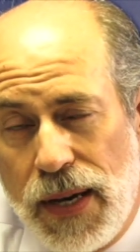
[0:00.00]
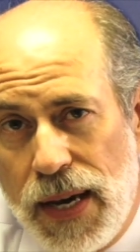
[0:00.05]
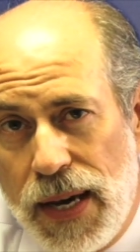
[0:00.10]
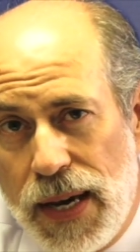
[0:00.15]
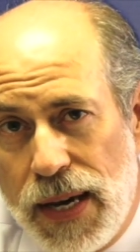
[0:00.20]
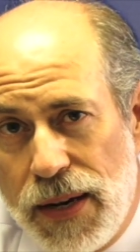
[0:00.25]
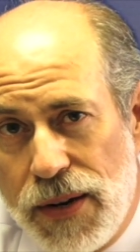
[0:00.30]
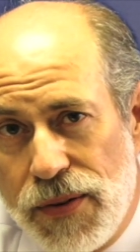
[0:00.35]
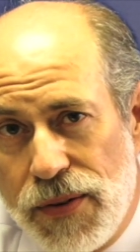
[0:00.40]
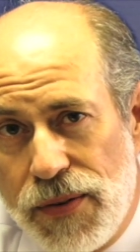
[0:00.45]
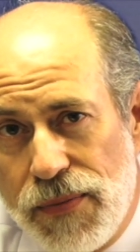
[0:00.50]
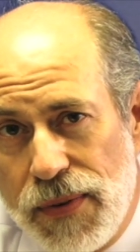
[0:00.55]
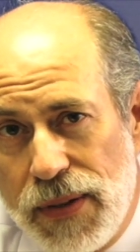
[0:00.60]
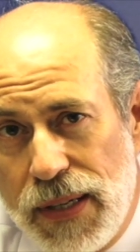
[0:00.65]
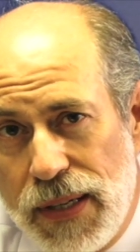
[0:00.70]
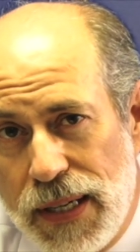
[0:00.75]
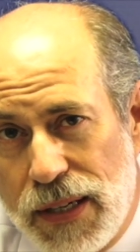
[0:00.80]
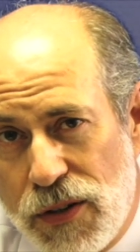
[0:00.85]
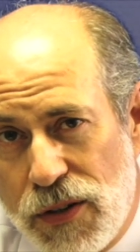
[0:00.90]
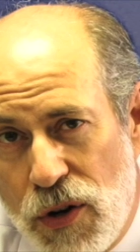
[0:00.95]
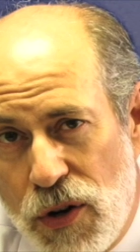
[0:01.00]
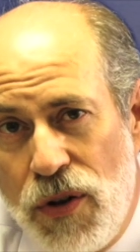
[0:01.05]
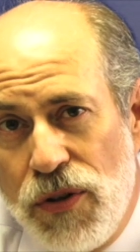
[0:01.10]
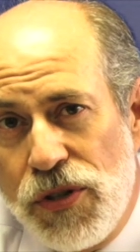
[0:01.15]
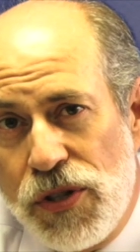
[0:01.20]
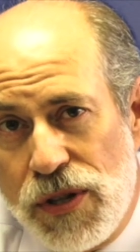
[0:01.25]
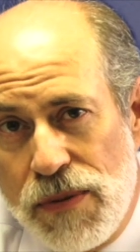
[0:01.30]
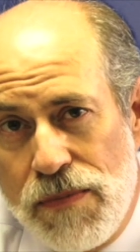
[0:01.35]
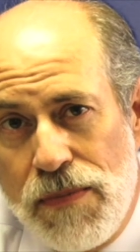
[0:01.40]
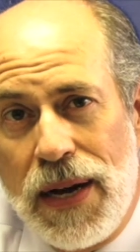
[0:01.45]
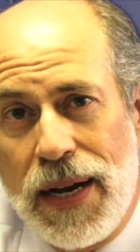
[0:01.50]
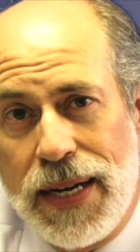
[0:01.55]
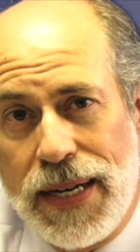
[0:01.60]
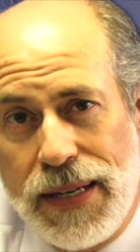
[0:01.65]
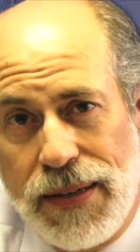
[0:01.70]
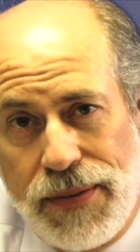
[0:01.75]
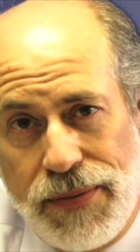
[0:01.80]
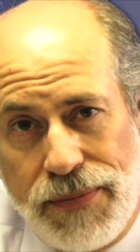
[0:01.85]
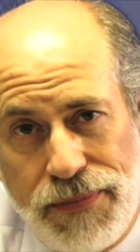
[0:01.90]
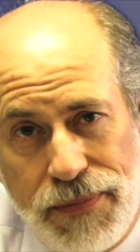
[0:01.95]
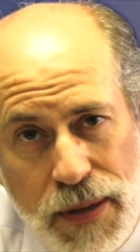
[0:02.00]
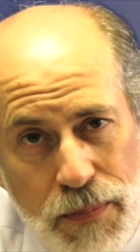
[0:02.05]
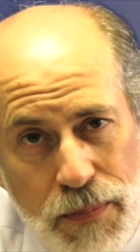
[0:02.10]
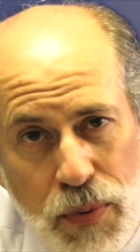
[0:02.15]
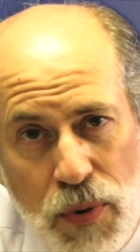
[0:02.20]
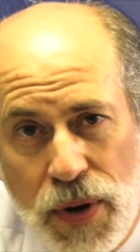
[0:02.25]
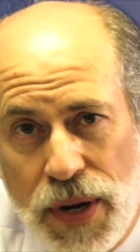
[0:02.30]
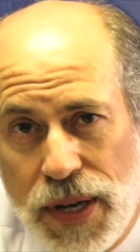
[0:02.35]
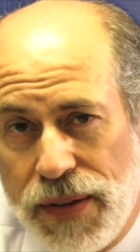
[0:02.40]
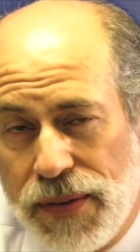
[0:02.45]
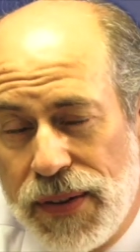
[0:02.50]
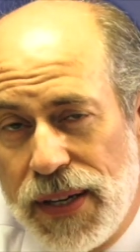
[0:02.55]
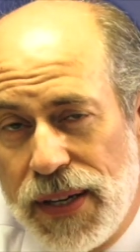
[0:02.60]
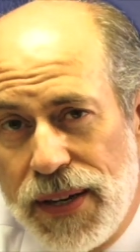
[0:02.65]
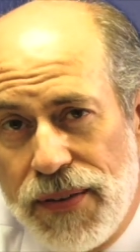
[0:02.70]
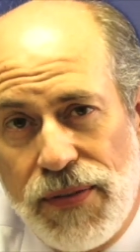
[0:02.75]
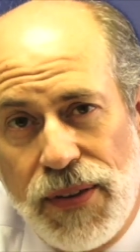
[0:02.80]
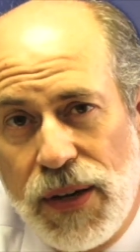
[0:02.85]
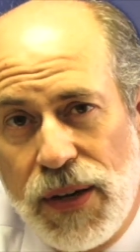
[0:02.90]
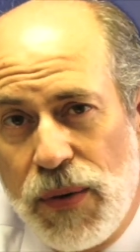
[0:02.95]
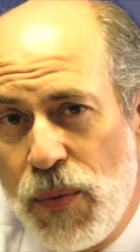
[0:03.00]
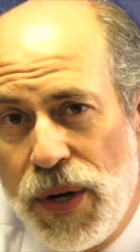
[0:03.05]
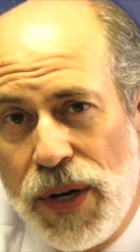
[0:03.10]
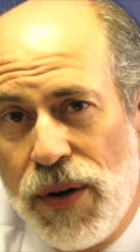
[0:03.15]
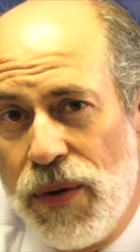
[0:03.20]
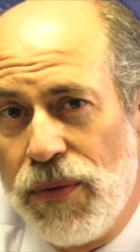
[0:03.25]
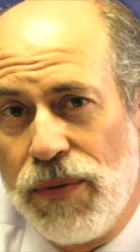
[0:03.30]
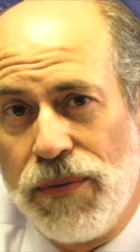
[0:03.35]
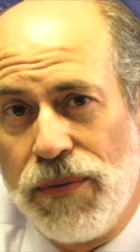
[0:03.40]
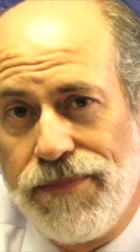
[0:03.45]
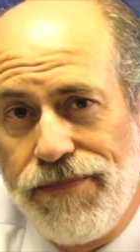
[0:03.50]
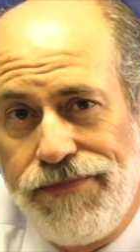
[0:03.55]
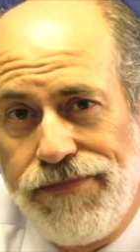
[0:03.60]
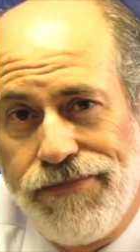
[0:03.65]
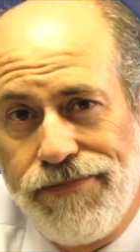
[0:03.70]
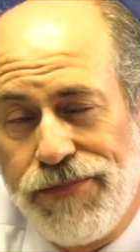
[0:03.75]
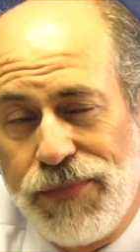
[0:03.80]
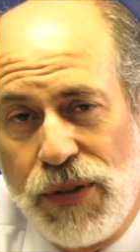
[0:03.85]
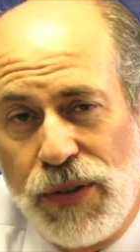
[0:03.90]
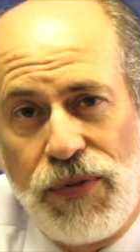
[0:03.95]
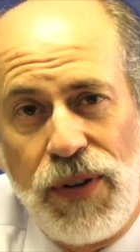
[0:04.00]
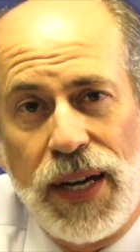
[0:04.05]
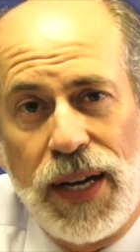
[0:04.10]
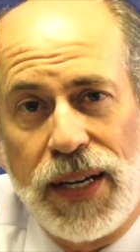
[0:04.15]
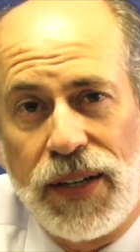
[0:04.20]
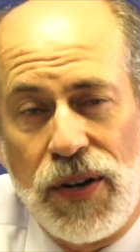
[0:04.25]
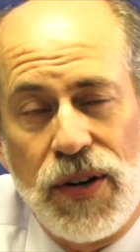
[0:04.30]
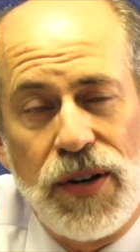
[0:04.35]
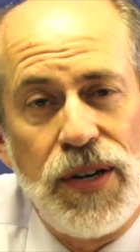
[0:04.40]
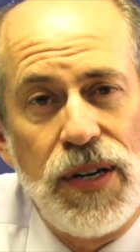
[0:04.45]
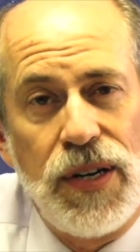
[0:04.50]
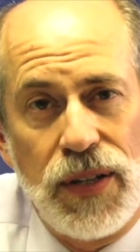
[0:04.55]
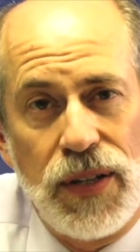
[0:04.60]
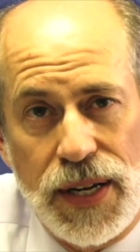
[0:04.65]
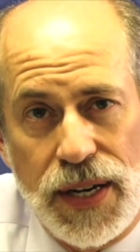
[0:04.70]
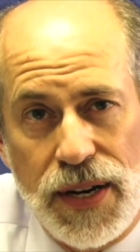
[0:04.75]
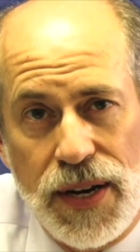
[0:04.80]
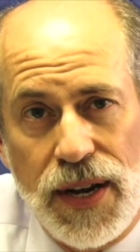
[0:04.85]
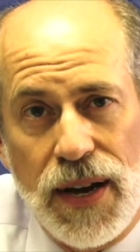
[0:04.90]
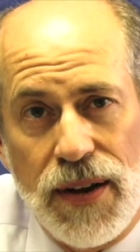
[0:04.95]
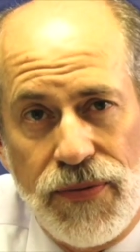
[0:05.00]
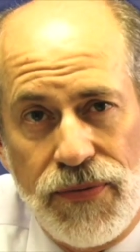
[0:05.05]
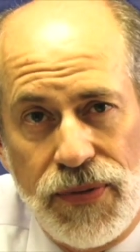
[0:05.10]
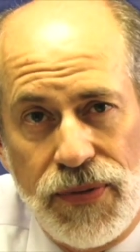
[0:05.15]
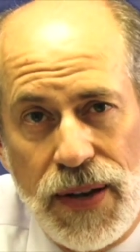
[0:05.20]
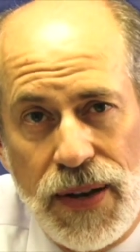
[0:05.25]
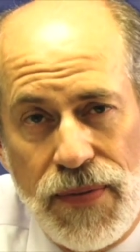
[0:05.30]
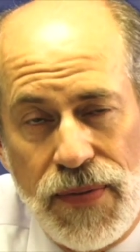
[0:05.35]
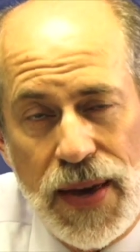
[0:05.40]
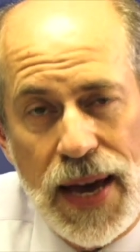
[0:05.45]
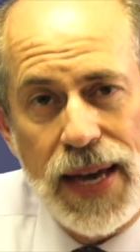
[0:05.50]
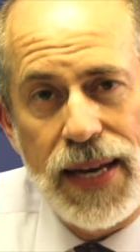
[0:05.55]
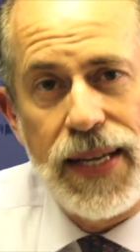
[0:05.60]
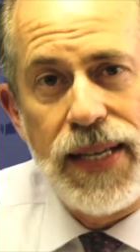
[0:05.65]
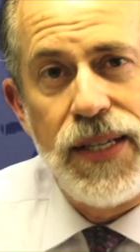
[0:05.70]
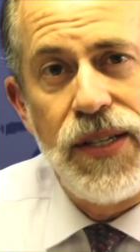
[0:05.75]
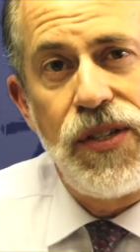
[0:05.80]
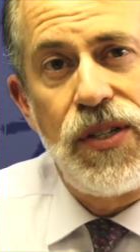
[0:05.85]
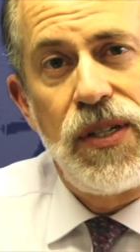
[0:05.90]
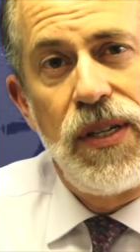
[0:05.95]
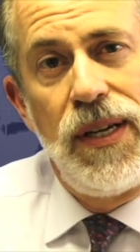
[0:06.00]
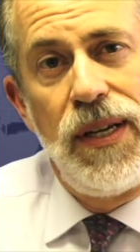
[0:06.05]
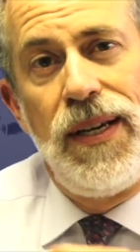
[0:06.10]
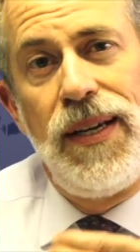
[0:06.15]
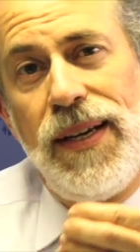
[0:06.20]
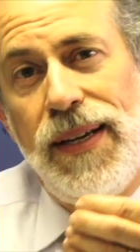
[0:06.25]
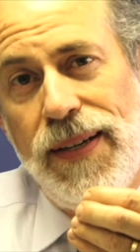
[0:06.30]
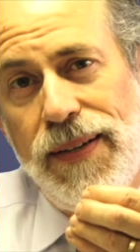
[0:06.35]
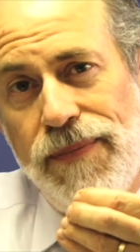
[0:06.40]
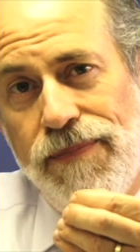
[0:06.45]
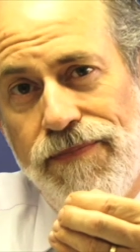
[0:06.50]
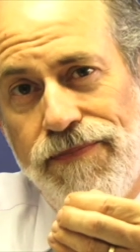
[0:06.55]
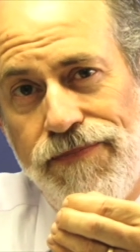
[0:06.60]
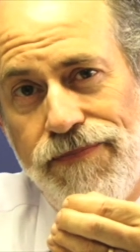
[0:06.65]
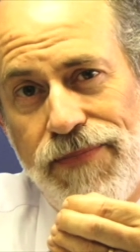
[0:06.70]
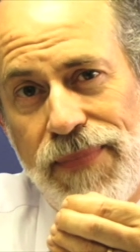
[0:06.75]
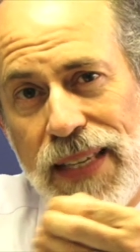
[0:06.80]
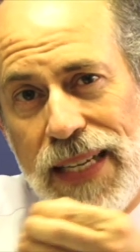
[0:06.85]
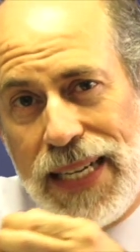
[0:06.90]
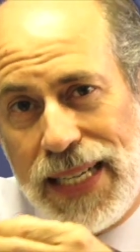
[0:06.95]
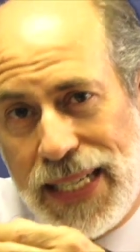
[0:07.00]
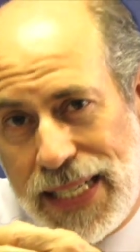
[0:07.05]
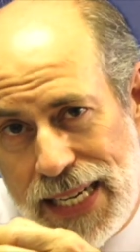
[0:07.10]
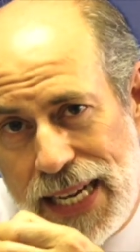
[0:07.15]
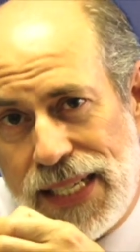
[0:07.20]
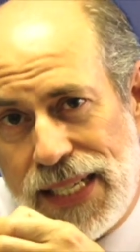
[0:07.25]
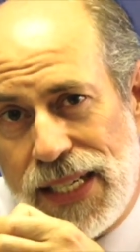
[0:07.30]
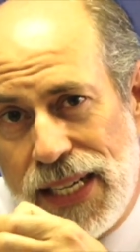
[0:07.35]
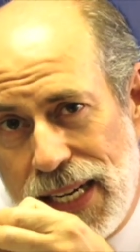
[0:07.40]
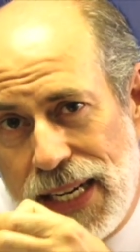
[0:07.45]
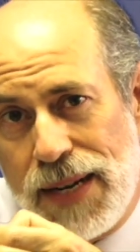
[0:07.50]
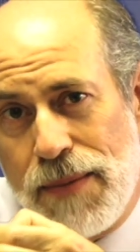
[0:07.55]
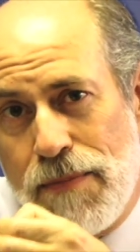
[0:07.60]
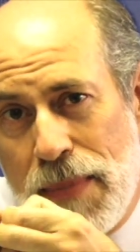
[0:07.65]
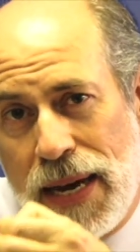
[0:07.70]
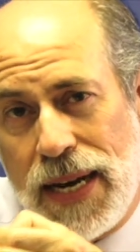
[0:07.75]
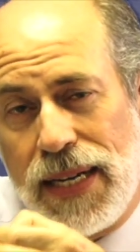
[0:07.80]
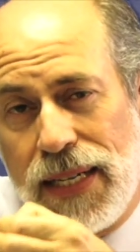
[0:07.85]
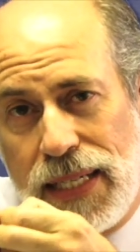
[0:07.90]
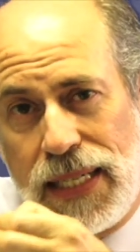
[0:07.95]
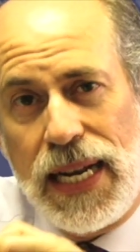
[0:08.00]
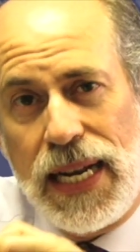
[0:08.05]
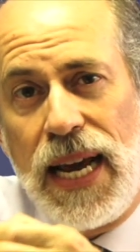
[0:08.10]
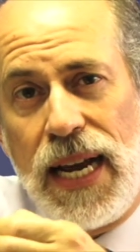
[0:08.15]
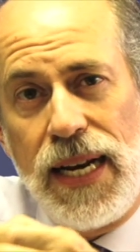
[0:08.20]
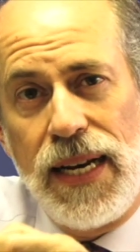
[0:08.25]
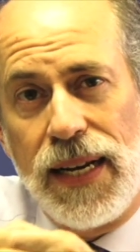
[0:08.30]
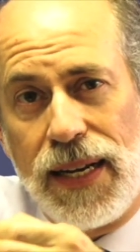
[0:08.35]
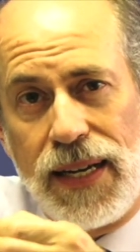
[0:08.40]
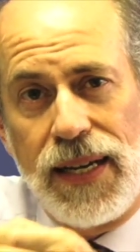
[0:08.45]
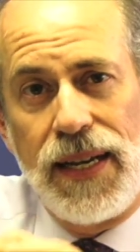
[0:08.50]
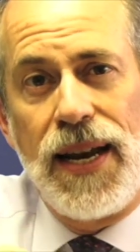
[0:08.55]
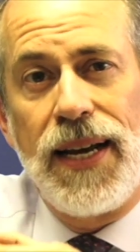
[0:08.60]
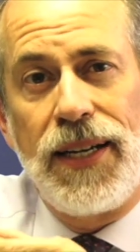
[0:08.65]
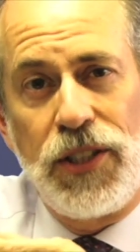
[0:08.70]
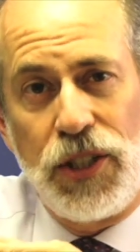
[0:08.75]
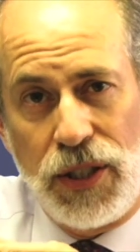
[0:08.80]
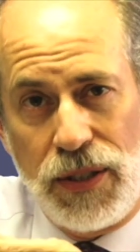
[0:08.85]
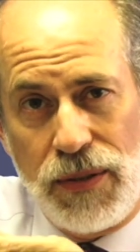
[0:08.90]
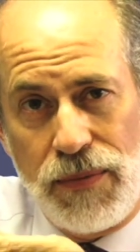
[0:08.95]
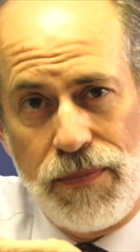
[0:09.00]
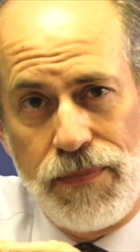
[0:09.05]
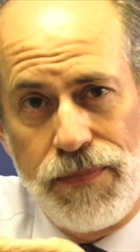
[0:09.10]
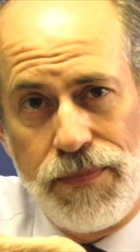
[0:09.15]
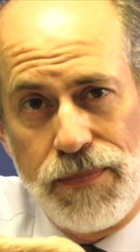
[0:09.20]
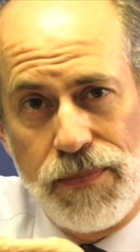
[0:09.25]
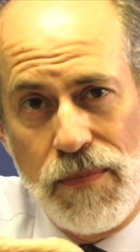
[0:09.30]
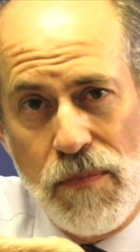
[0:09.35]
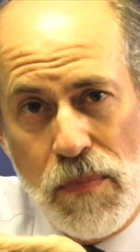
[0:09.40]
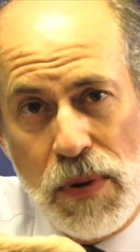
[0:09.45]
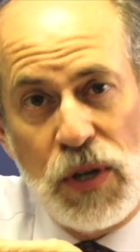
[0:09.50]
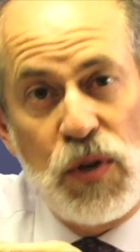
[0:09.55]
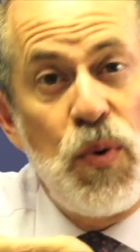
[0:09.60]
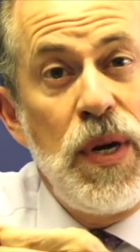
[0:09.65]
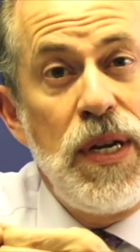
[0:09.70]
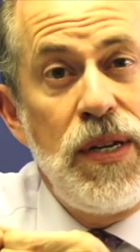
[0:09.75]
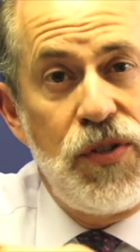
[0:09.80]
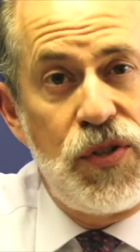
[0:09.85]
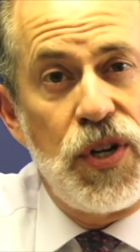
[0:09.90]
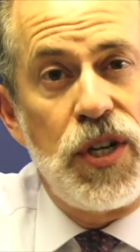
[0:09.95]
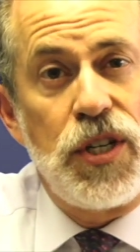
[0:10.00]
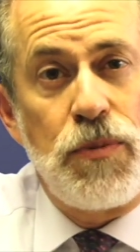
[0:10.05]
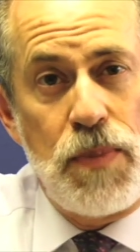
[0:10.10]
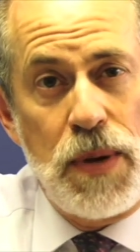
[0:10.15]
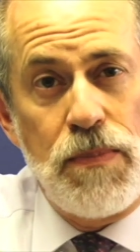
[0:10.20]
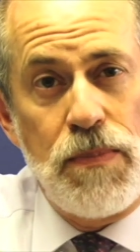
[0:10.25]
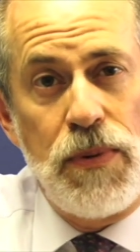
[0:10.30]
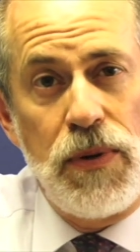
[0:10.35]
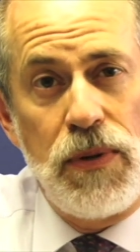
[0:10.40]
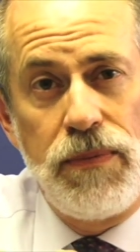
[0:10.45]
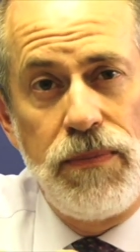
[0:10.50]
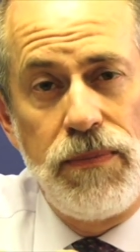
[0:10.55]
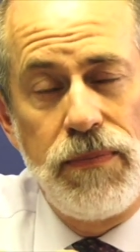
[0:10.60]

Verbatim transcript: And it calls to mind a point that I think we don't reflect on nearly enough, and that is the necessity to maintain a connection between such people